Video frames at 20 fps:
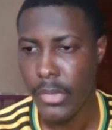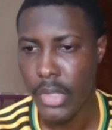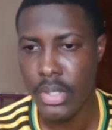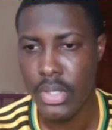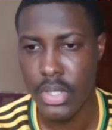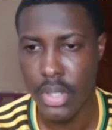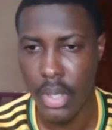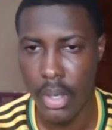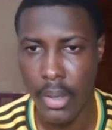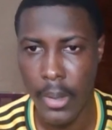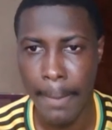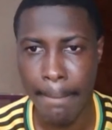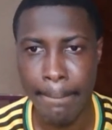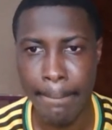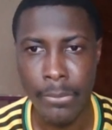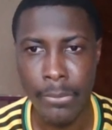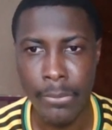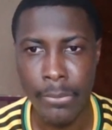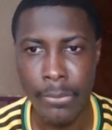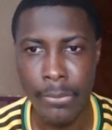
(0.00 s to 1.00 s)
So
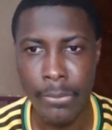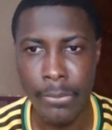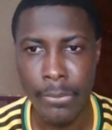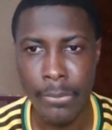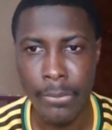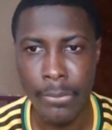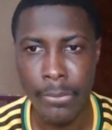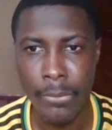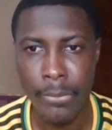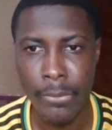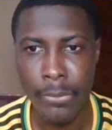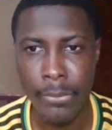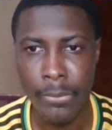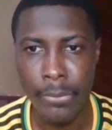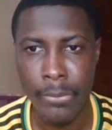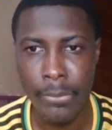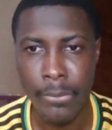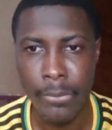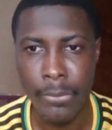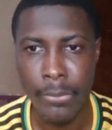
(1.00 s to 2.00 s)

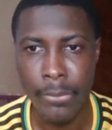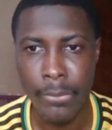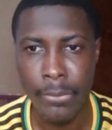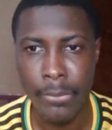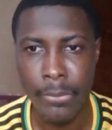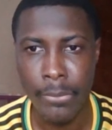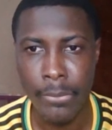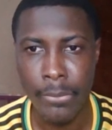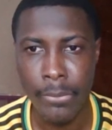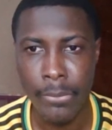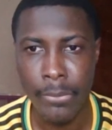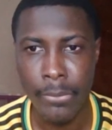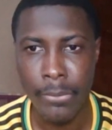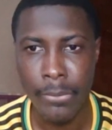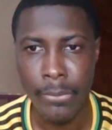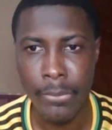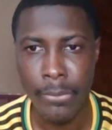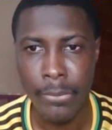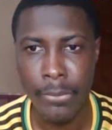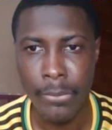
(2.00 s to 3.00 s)
having a player like
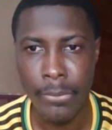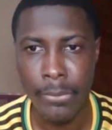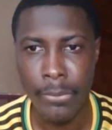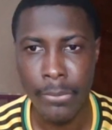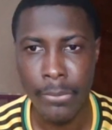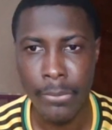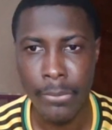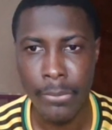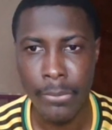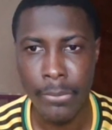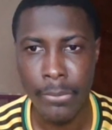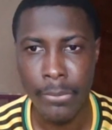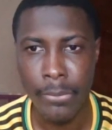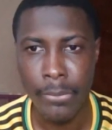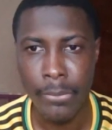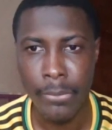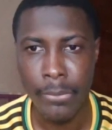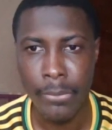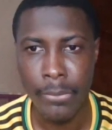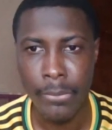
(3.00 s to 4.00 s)
Reiss Nelson to fill
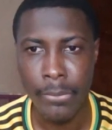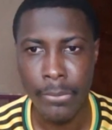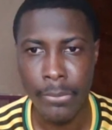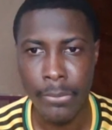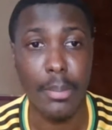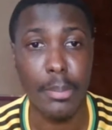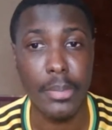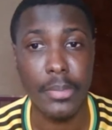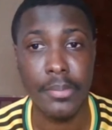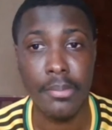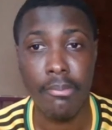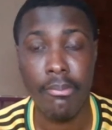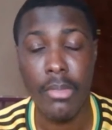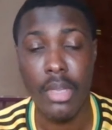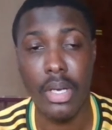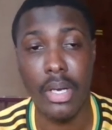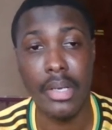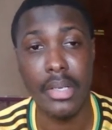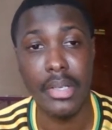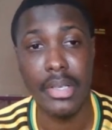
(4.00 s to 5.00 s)
in that gap
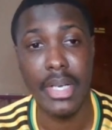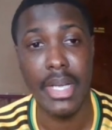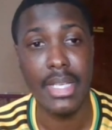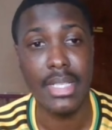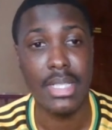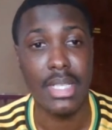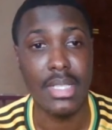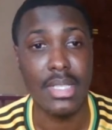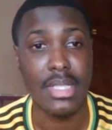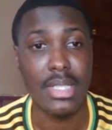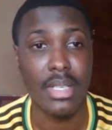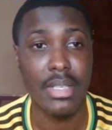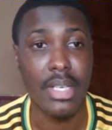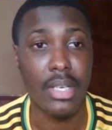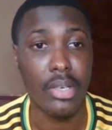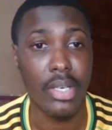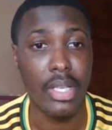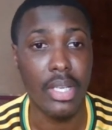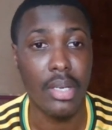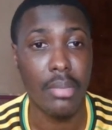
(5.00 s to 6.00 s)
on the right-hand side
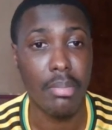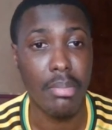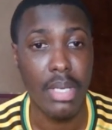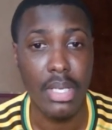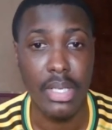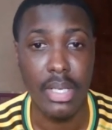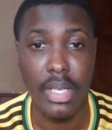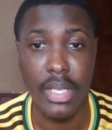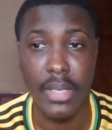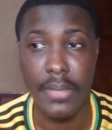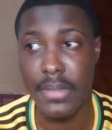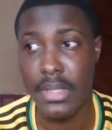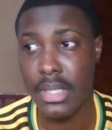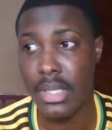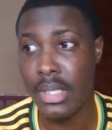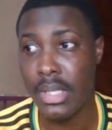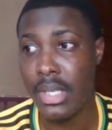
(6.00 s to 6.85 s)
that Leon Bailey left.